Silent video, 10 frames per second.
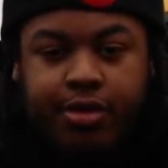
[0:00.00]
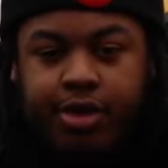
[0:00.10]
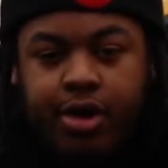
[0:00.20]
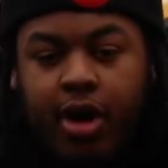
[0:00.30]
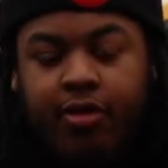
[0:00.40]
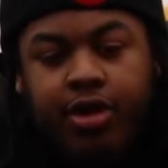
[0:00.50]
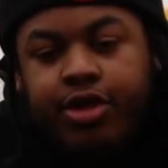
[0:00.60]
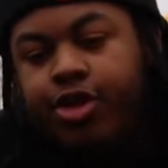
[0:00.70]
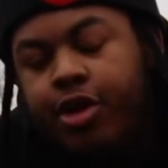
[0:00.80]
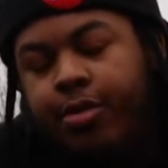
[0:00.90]
You know, I
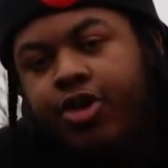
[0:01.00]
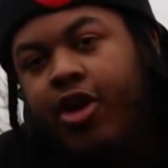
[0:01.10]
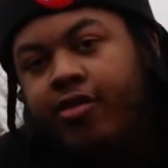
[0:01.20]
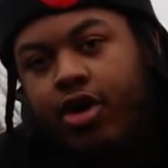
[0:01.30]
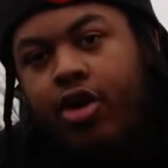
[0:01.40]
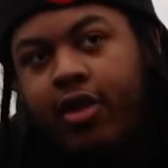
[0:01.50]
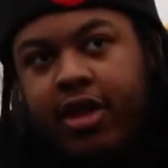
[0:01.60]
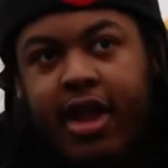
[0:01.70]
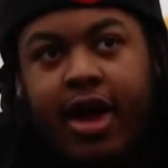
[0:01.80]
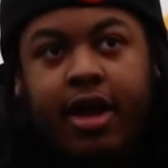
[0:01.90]
really shouldn't have been driving the car
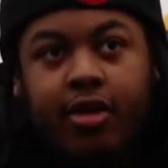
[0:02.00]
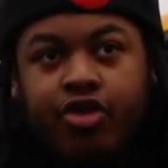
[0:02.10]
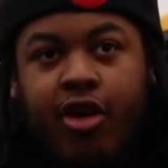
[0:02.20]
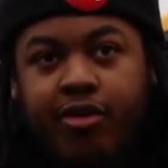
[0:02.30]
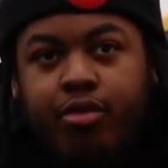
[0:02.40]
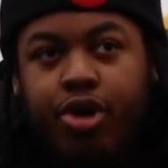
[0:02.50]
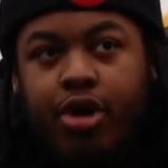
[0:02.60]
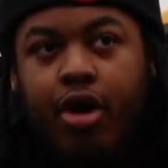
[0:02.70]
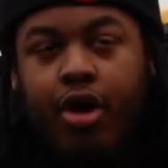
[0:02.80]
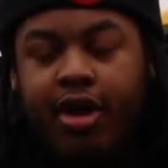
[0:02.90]
like that. I was driving it pretty
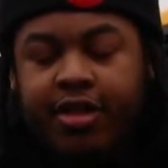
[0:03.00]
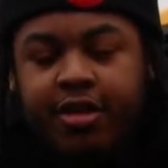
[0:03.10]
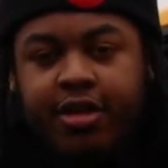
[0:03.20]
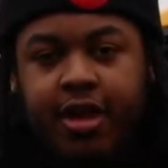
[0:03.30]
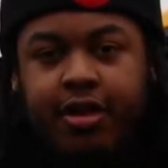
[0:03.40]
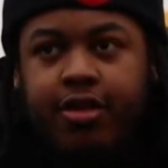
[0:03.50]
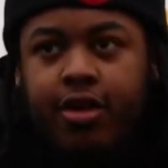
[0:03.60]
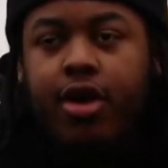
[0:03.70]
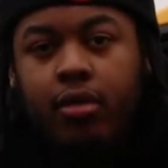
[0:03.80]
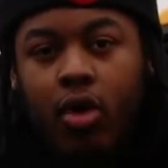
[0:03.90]
hard, as I said.
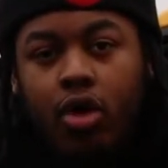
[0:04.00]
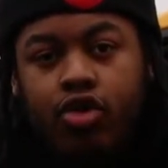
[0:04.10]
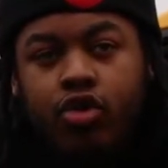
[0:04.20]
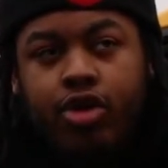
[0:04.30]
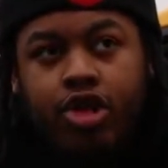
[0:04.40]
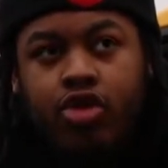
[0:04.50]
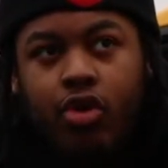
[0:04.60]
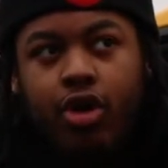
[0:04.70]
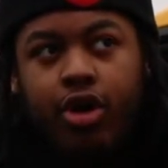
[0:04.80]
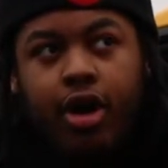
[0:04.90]
So long story
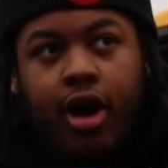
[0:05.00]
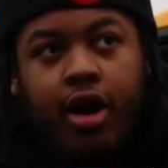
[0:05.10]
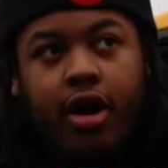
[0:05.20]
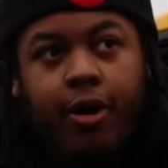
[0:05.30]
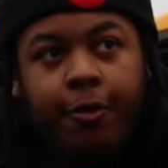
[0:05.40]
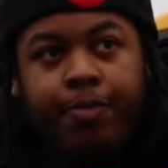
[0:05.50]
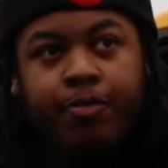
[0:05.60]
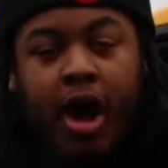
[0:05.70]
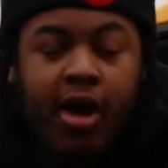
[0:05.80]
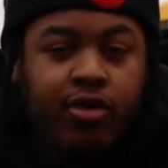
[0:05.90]
short,
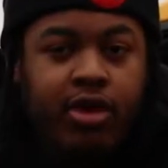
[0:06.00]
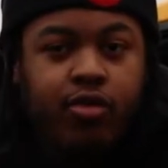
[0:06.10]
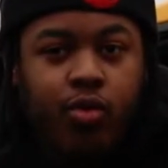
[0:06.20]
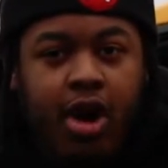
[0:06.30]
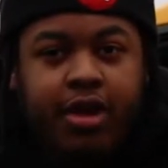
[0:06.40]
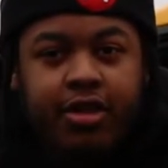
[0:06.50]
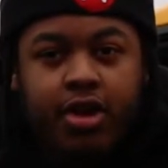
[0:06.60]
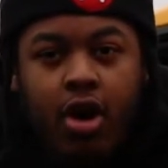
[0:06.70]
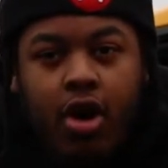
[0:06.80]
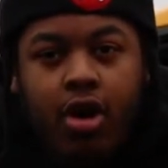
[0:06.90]
I really wanted the
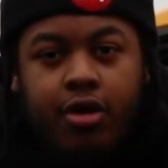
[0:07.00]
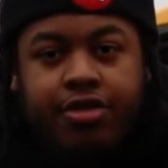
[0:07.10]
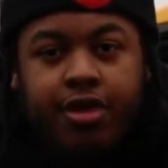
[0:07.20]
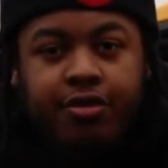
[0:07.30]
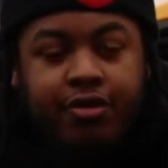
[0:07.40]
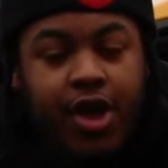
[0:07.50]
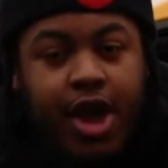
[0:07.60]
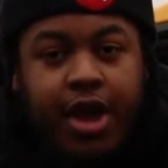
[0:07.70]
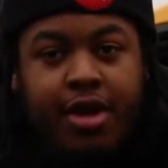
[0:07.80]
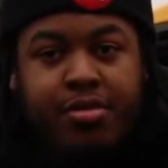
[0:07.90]
car to
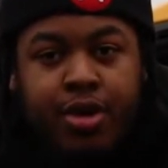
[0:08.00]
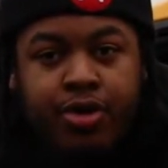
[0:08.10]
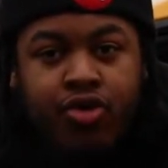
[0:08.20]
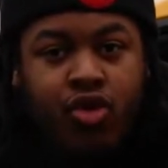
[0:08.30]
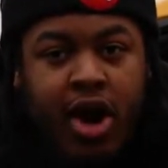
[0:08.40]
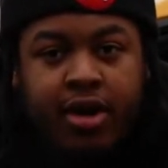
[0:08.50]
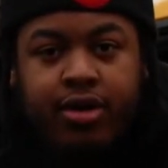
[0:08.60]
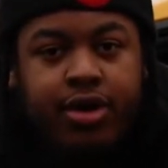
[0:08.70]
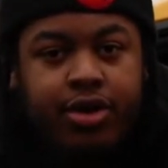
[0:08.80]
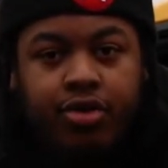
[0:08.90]
flame and
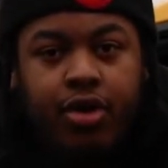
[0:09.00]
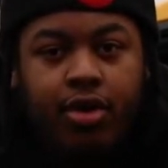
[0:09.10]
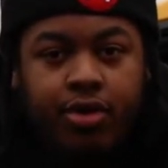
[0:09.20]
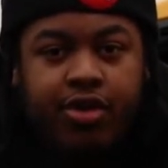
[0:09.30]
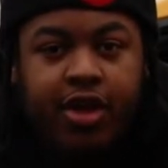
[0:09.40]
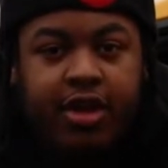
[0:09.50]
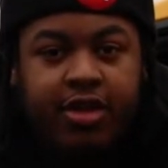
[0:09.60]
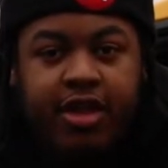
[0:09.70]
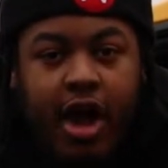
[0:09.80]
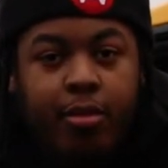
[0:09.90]
crackle and do all those
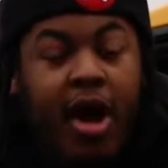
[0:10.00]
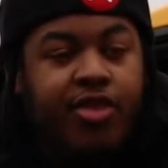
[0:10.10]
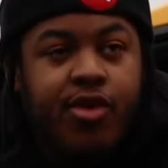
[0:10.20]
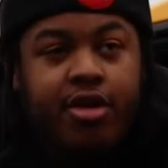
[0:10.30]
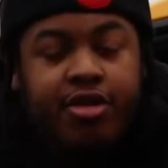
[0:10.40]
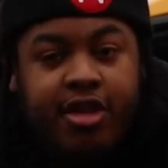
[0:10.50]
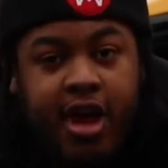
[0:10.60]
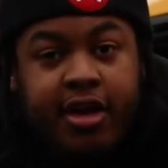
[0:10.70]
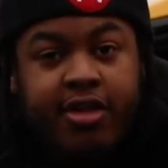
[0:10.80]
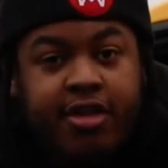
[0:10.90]
things. Now, my
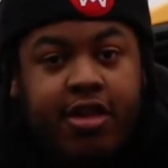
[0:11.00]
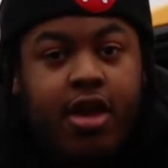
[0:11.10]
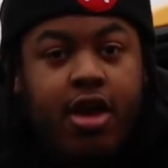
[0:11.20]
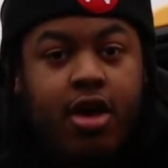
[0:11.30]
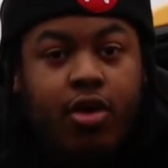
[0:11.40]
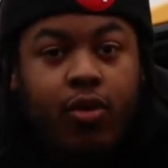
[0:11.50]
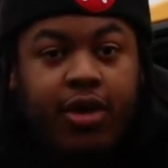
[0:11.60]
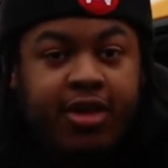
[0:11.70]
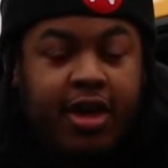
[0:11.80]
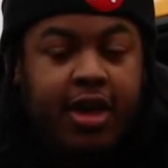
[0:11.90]
300ZX
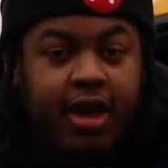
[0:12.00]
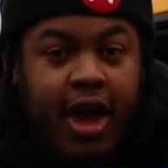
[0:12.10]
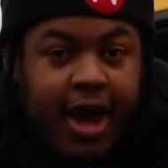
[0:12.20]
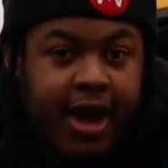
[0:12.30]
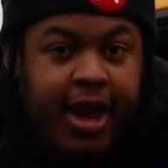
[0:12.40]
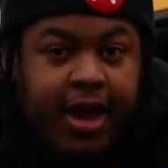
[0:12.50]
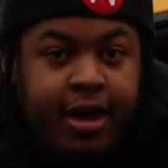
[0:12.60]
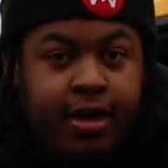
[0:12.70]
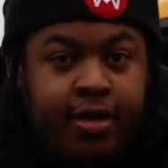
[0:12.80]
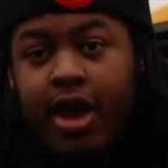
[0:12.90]
was a
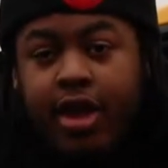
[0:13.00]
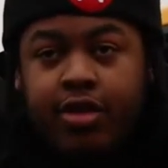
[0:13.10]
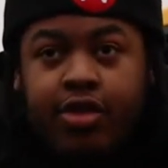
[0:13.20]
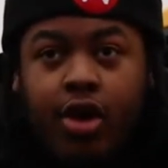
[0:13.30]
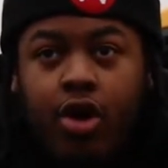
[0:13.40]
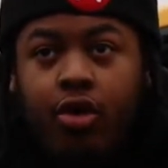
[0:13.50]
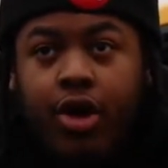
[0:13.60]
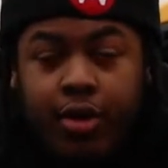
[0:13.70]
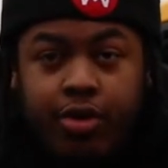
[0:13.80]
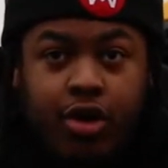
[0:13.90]
NA, and so
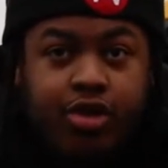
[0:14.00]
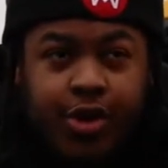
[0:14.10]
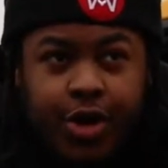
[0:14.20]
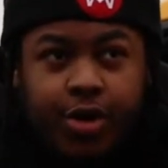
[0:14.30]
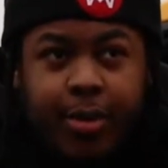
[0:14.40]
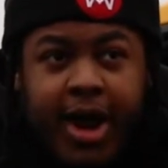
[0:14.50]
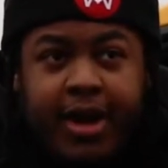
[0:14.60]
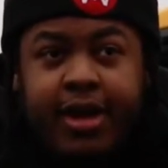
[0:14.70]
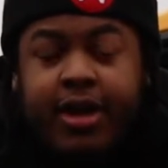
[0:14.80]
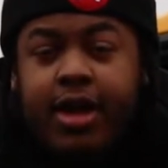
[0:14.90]
it was also an automatic.